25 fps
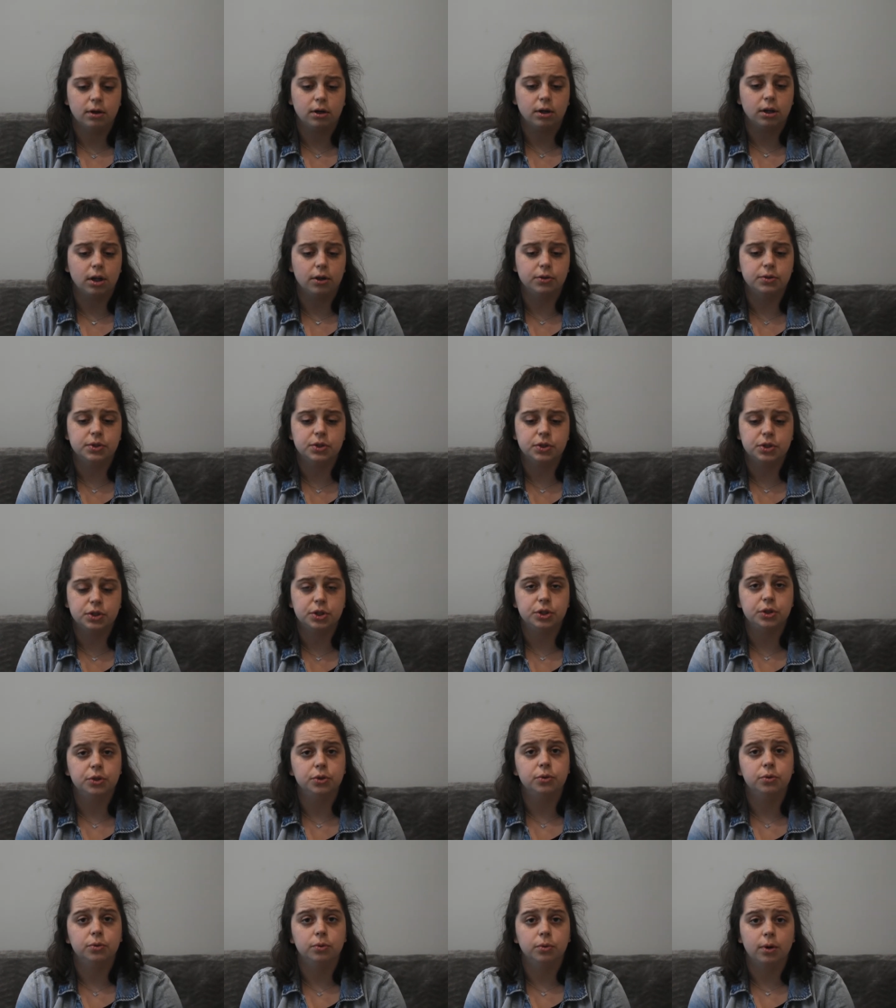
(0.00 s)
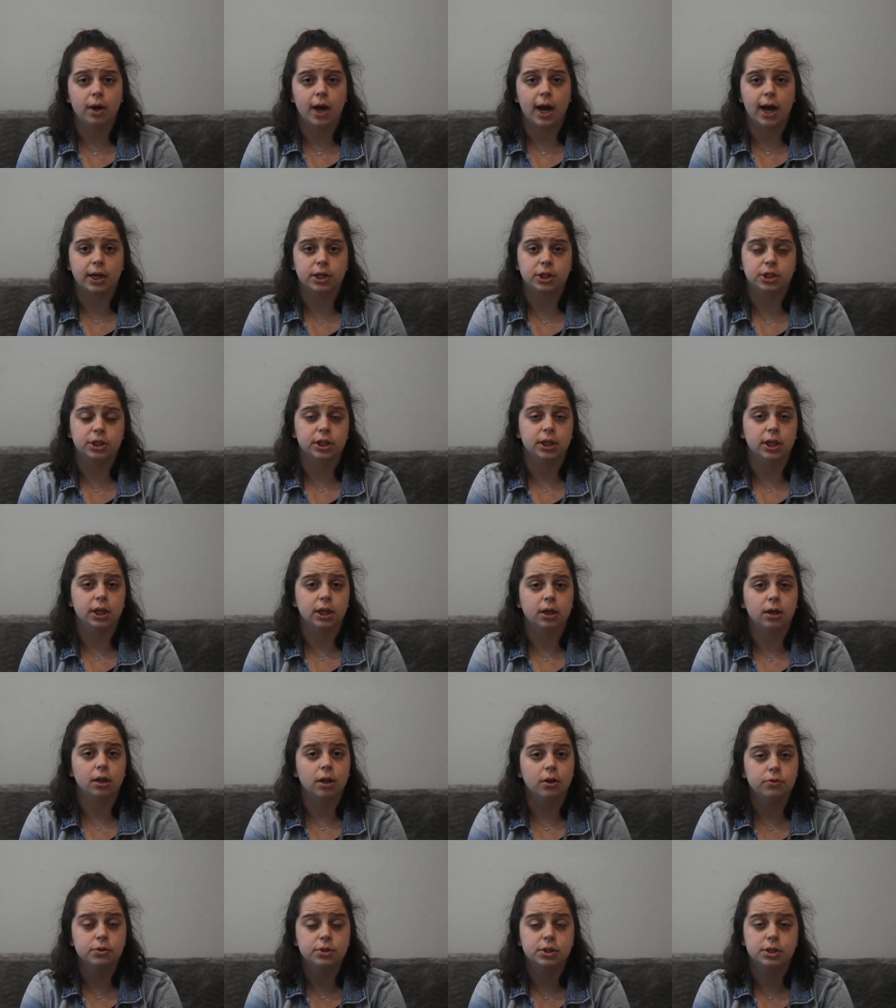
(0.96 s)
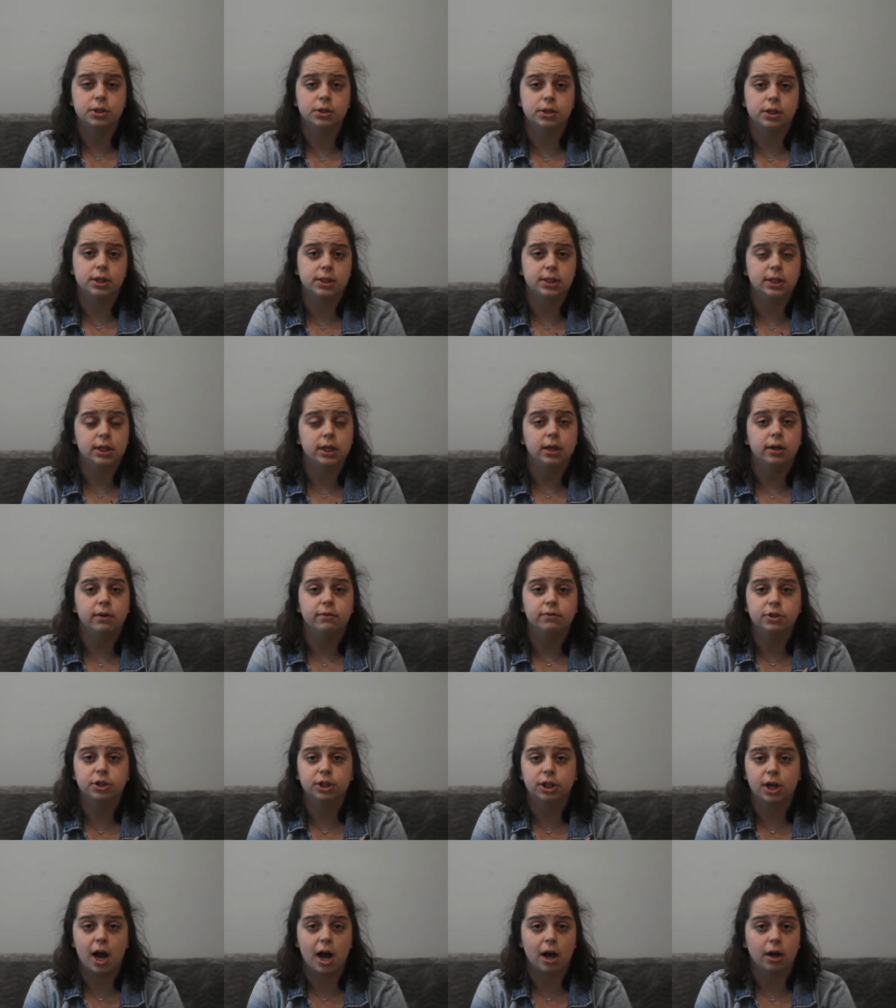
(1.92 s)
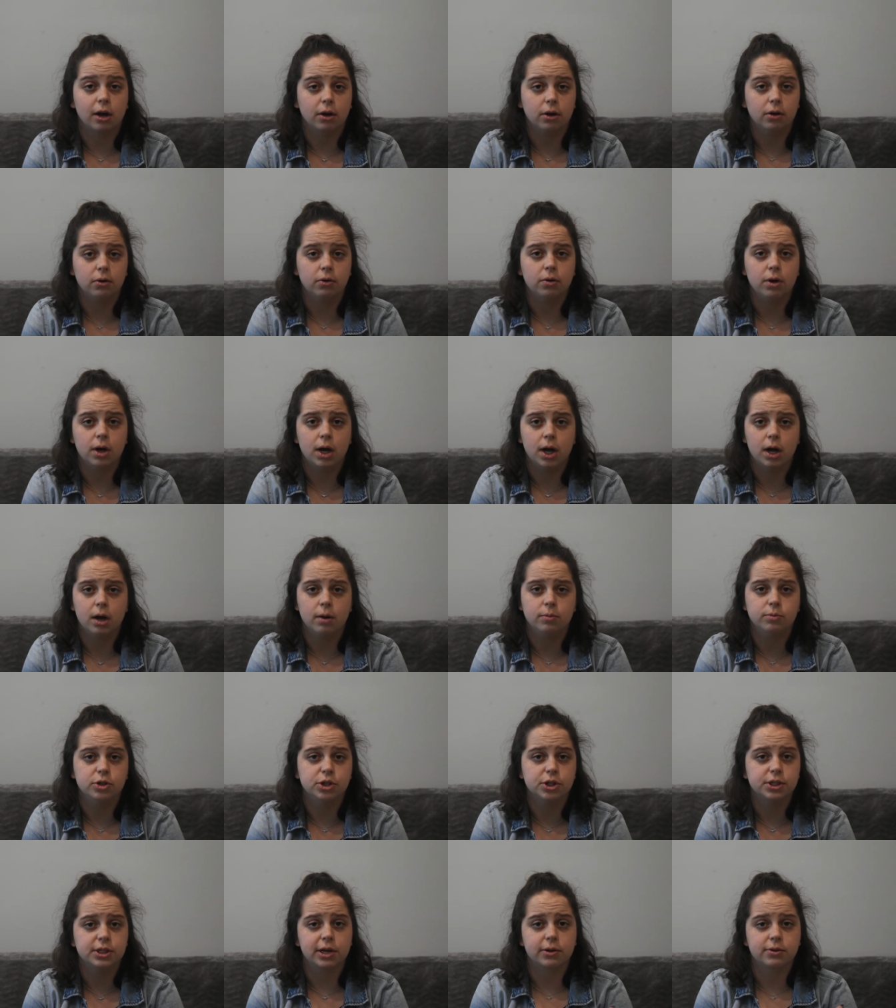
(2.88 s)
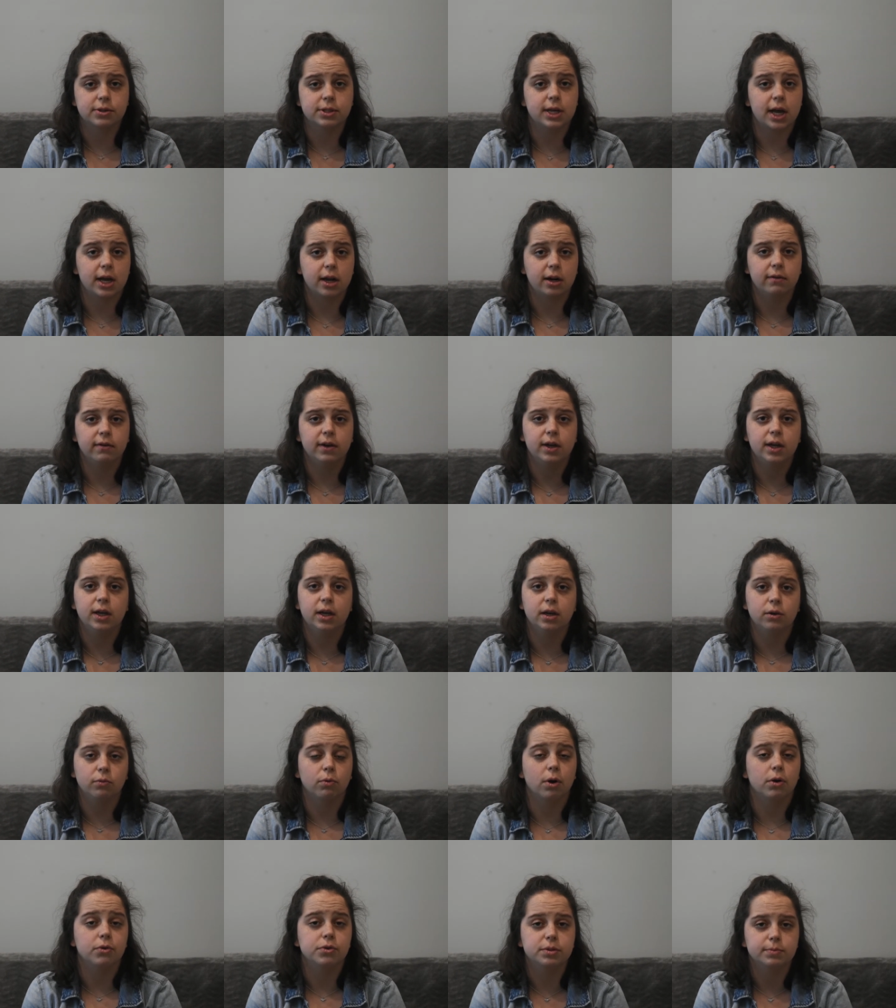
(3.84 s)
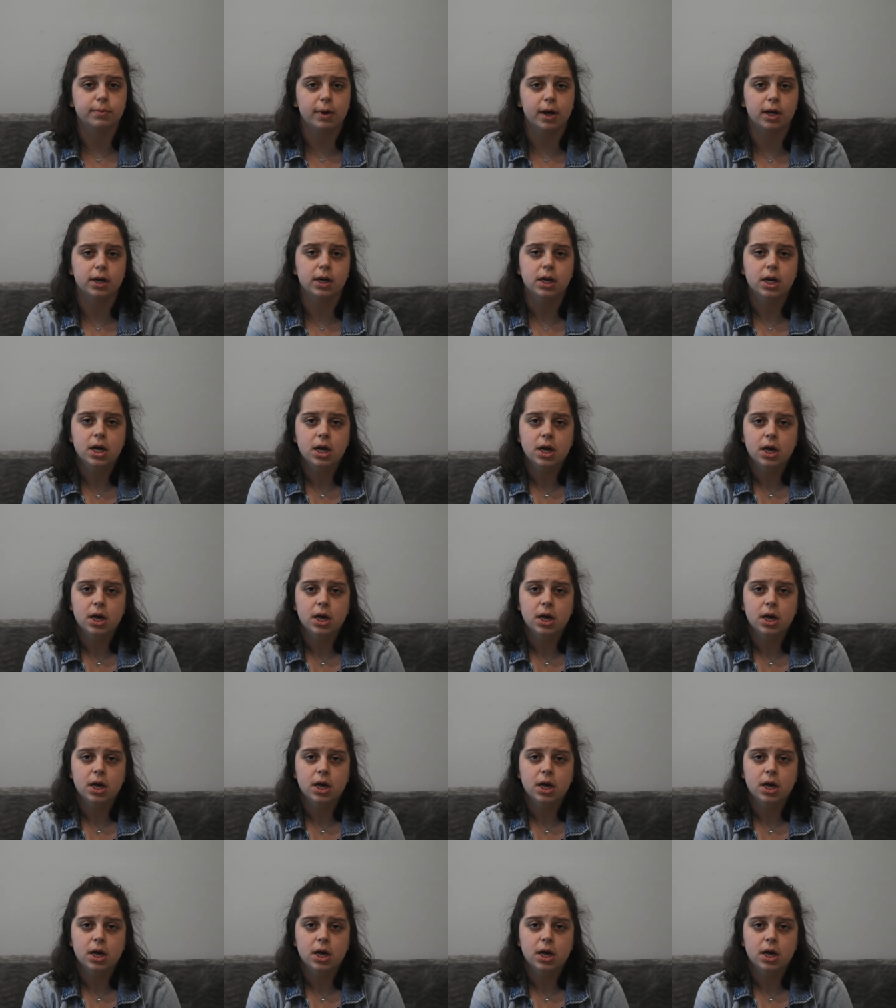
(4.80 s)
close to, actually close to the city of Chicago, um, just outside of it in Rosemont,